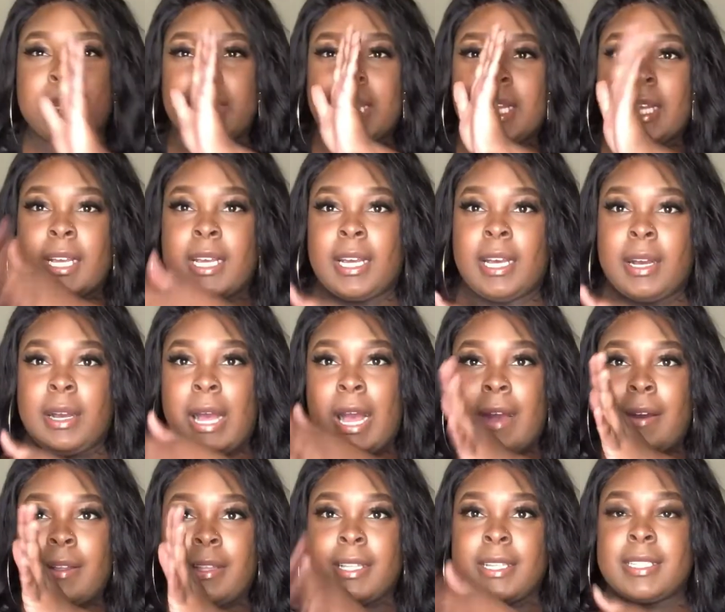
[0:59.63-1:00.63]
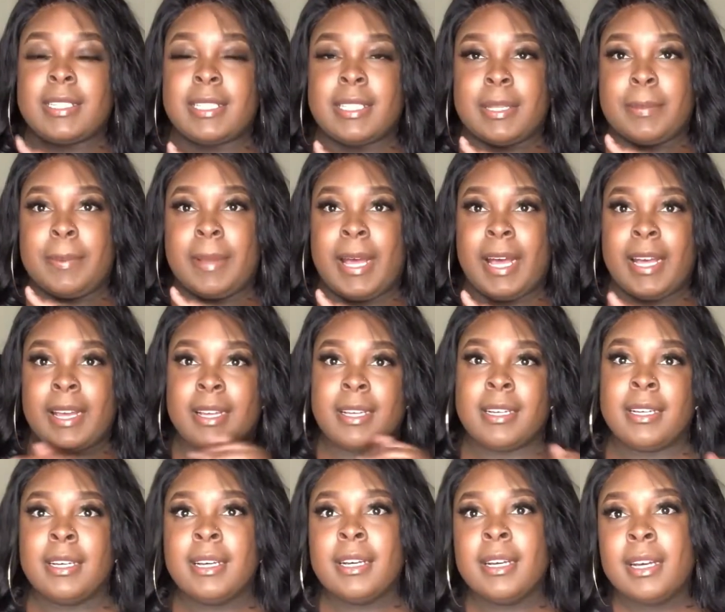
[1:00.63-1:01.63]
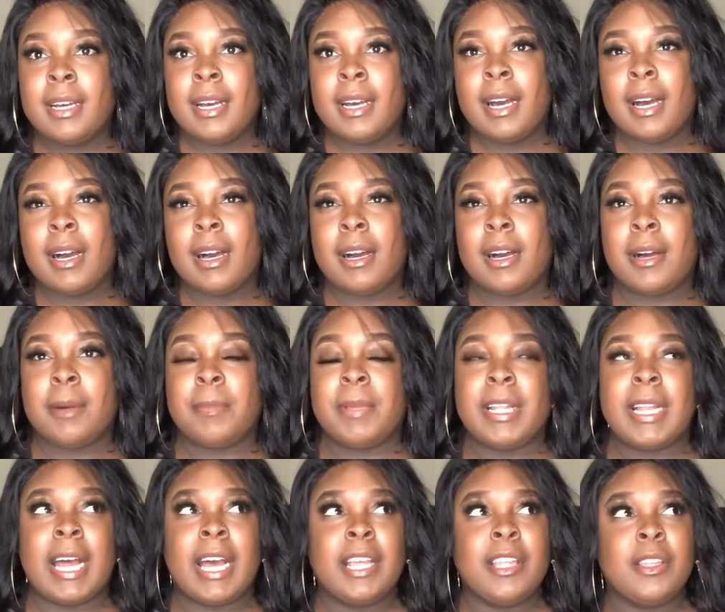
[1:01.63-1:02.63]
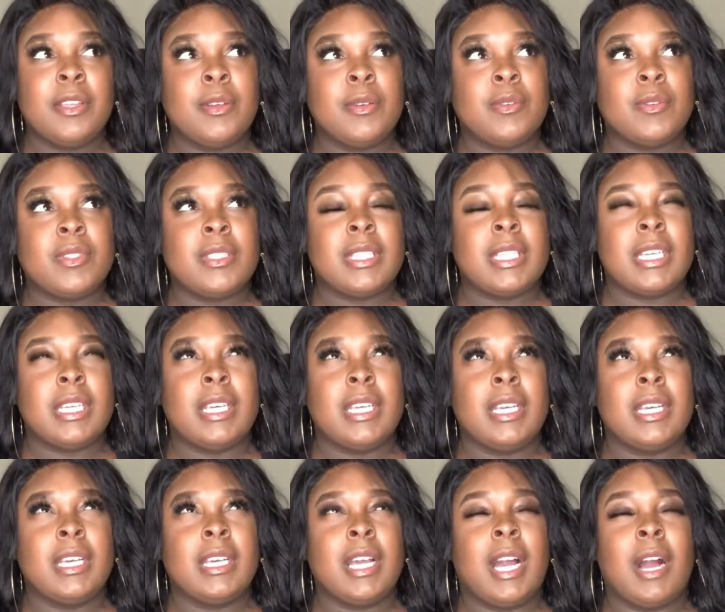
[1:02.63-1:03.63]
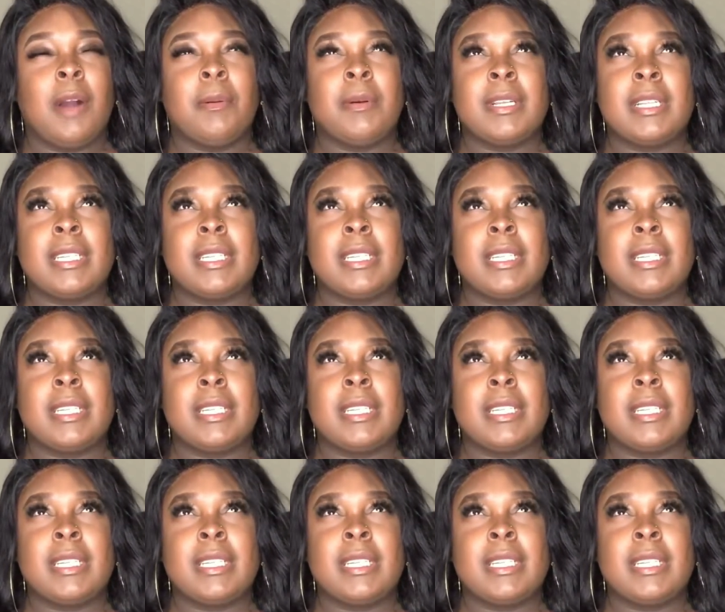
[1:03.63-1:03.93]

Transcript: like how it looks in the pack. And I use I want to